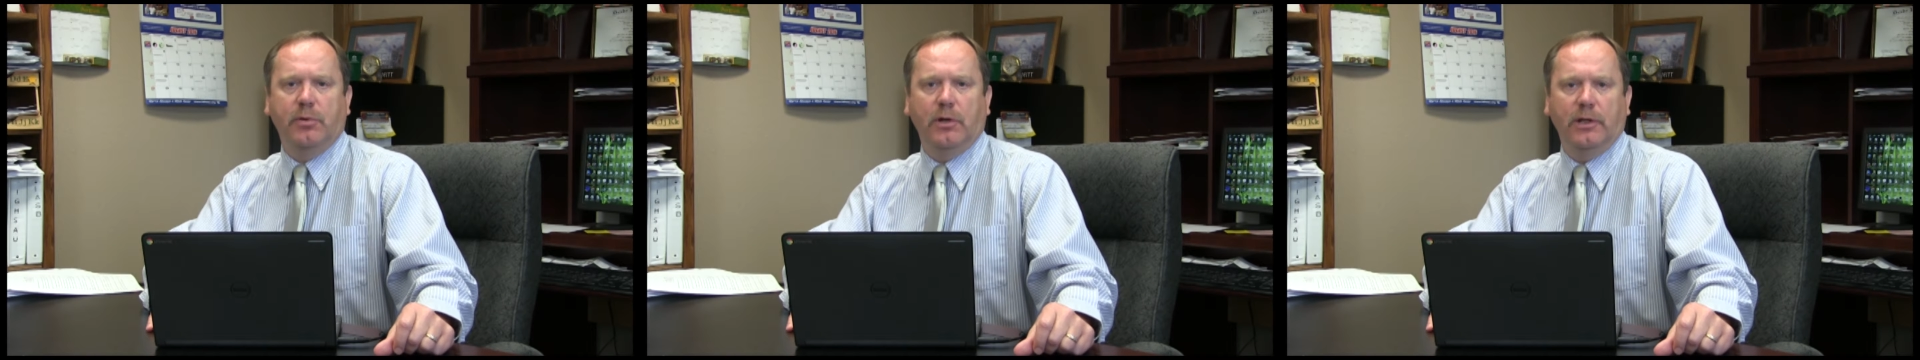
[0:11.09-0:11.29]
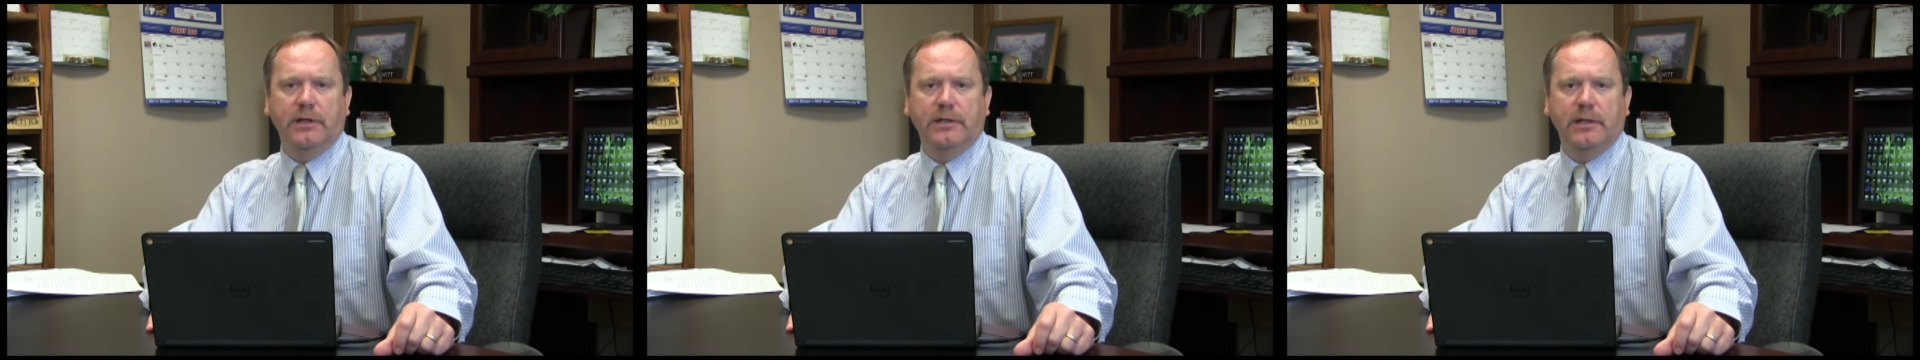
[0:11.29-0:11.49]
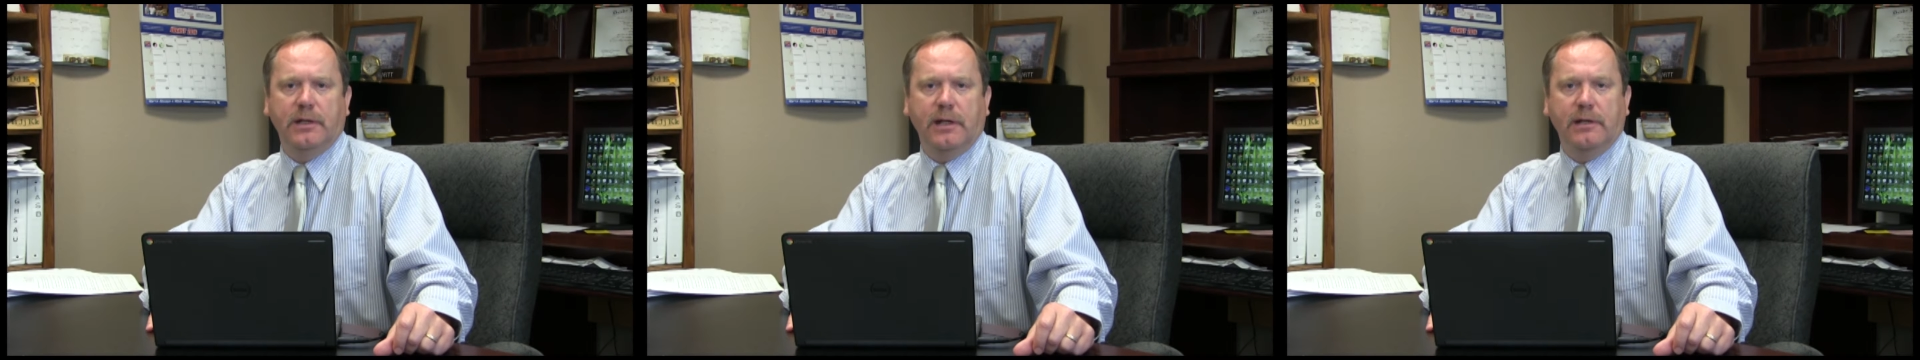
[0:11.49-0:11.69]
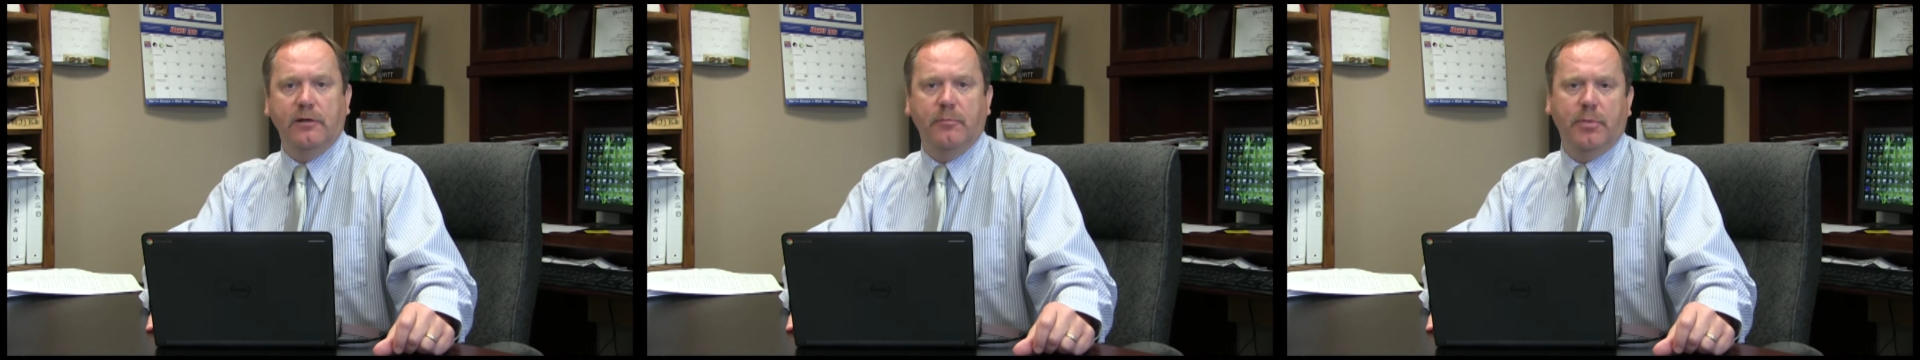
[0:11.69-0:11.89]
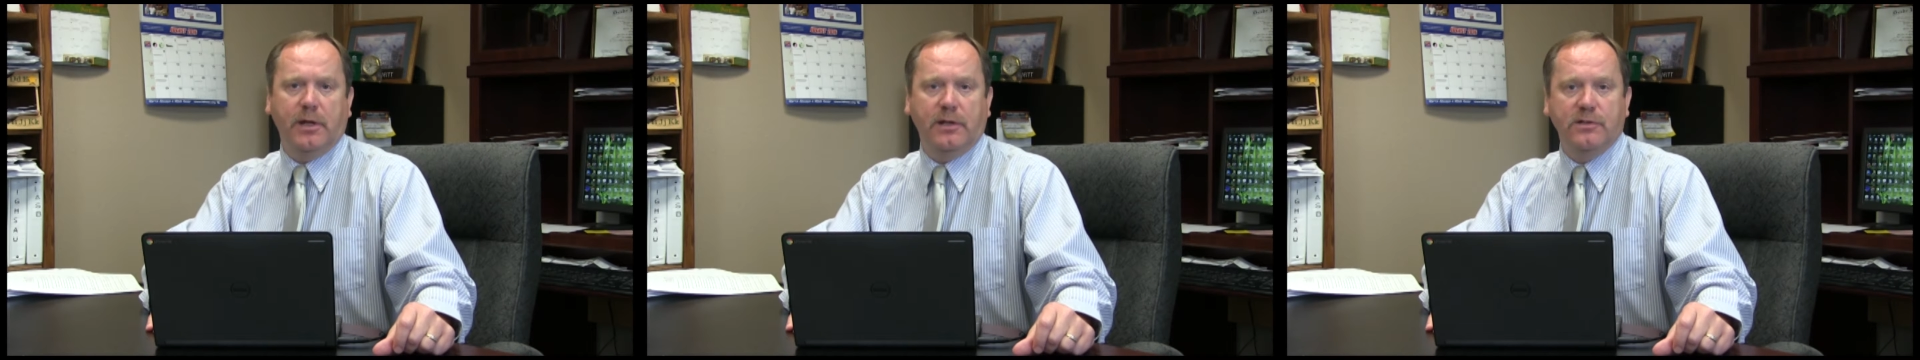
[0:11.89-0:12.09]
Burlington
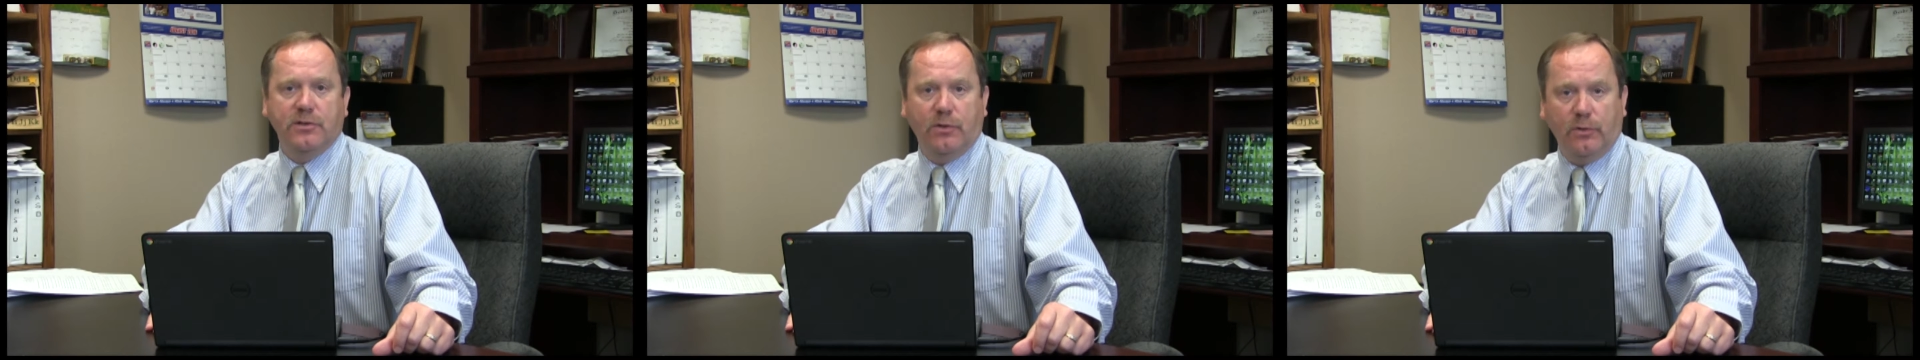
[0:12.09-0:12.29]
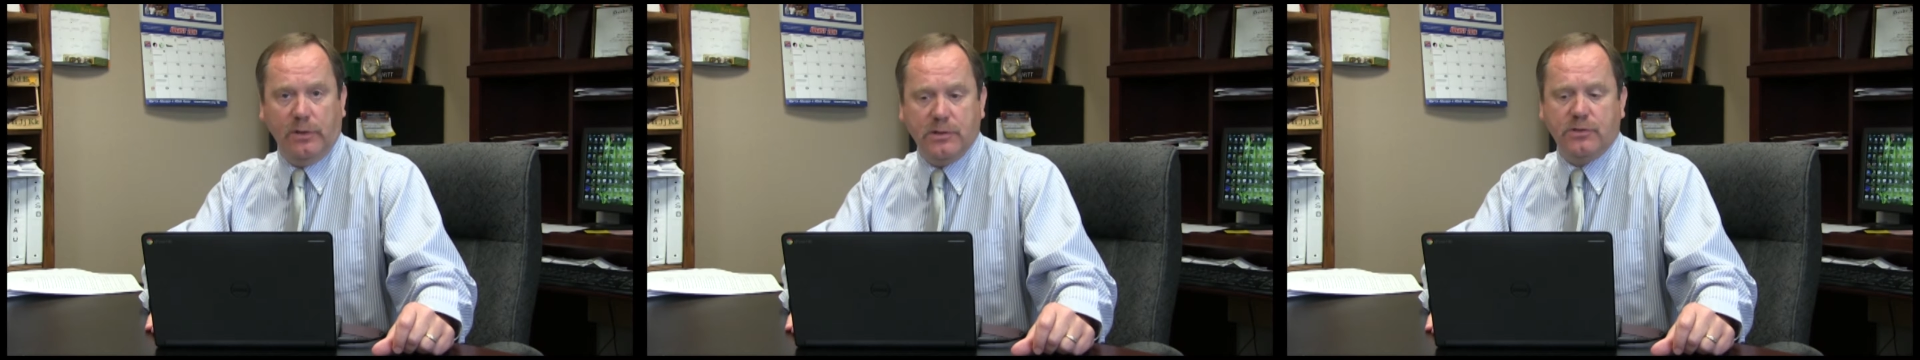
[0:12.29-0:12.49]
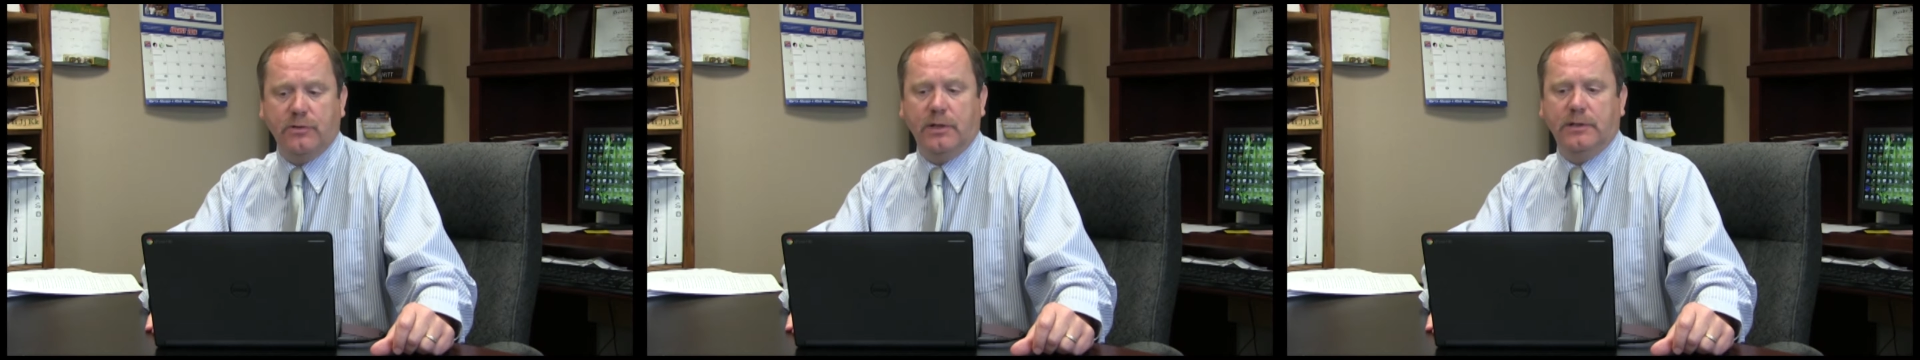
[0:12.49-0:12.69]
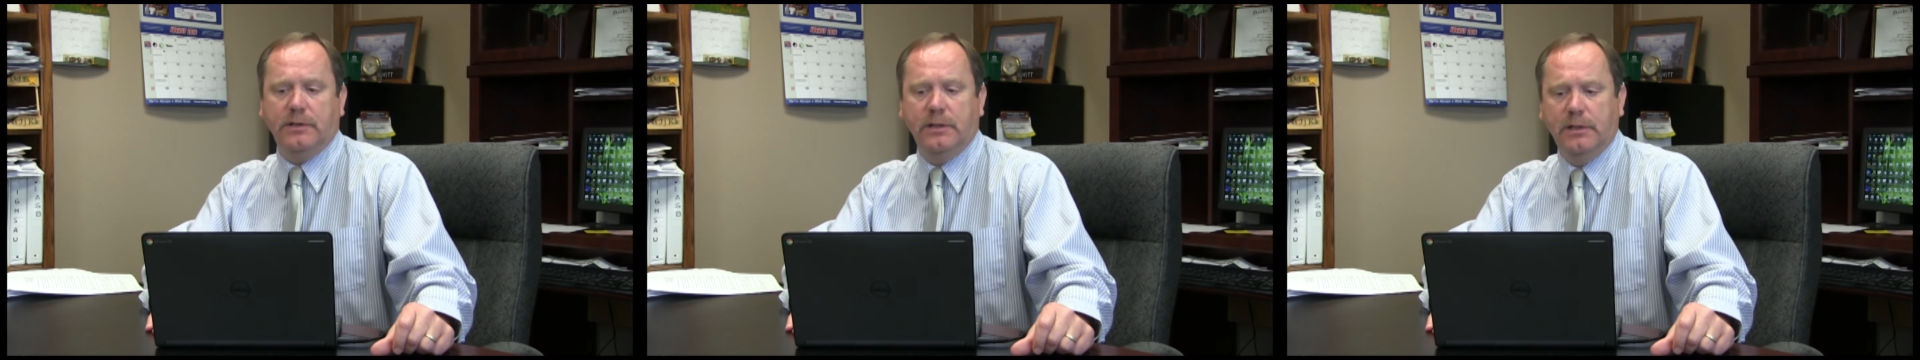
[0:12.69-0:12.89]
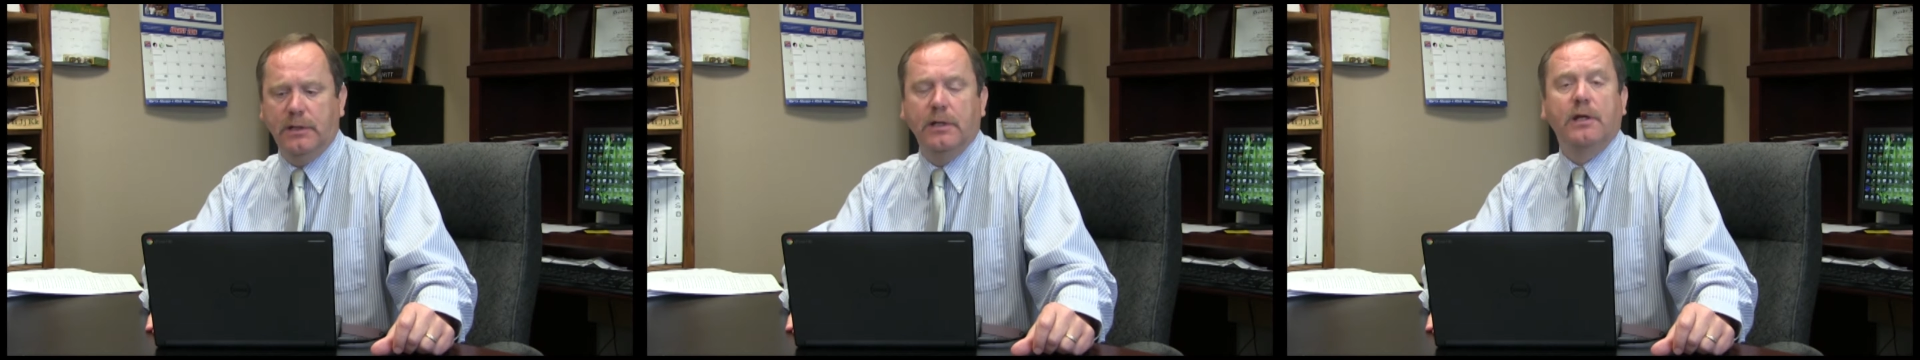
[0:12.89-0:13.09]
Independent School District,